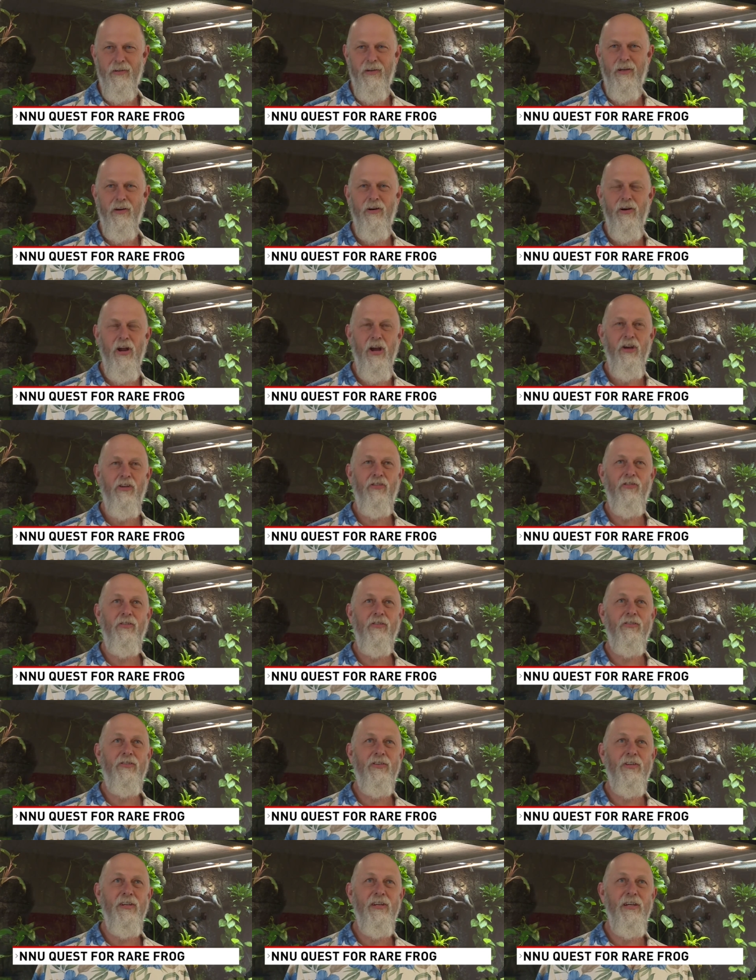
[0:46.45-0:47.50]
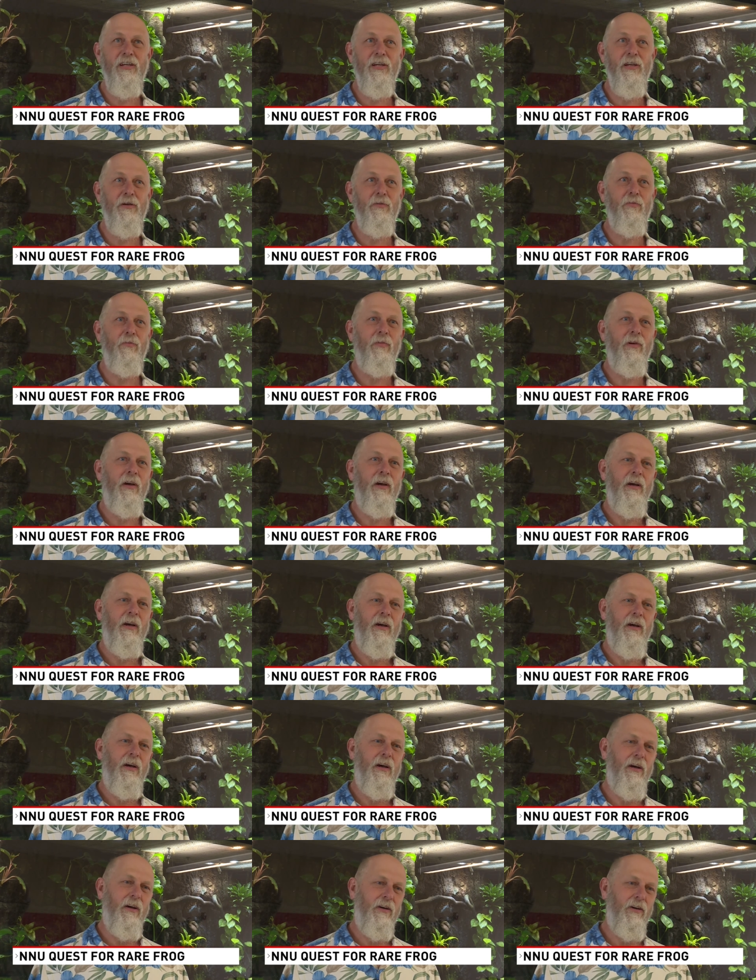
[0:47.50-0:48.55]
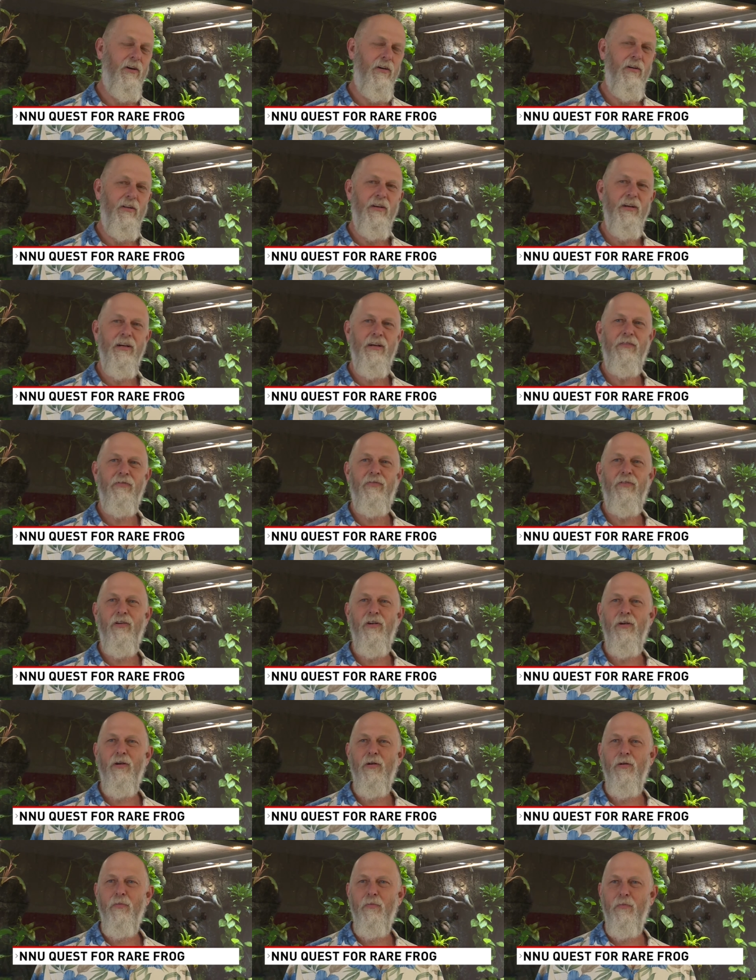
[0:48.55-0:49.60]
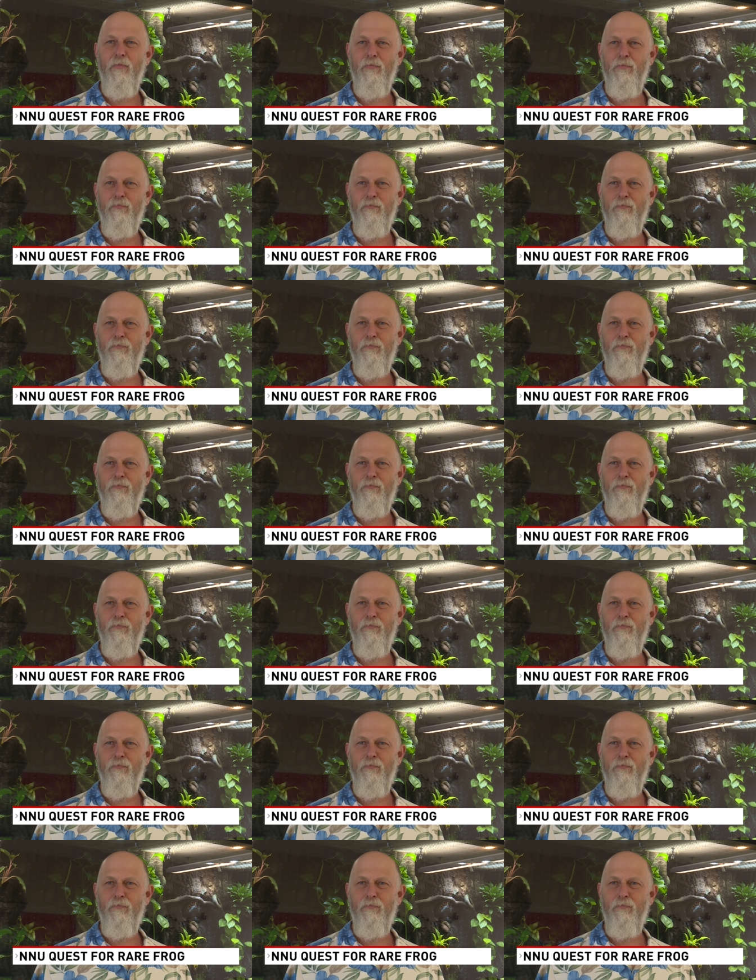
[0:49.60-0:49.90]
International team, a colleague from